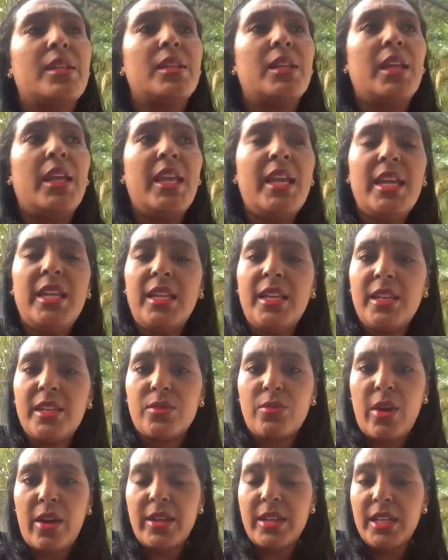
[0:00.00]
here it is
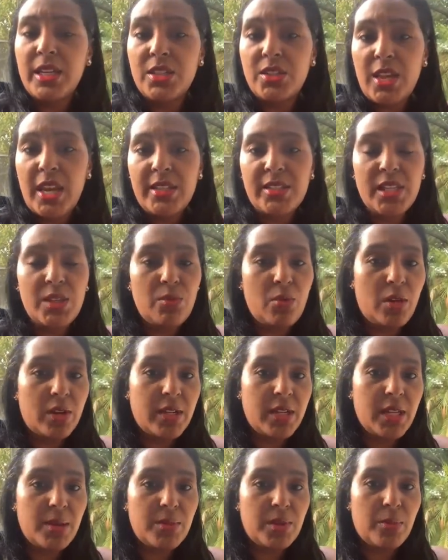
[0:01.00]
around here. Jay-Z
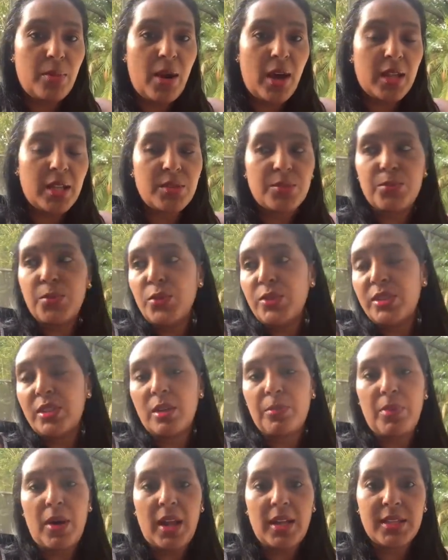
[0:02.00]
wanted him to apologize, Boosie to
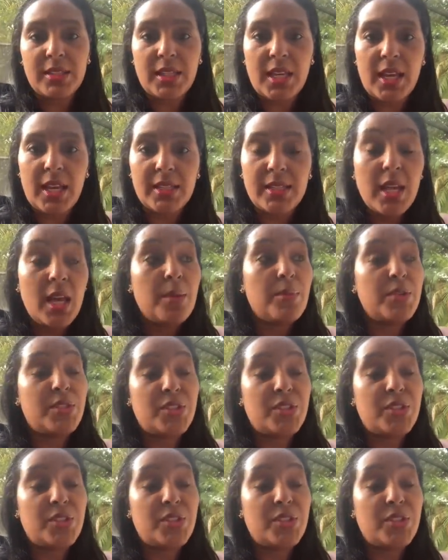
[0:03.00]
apologize, but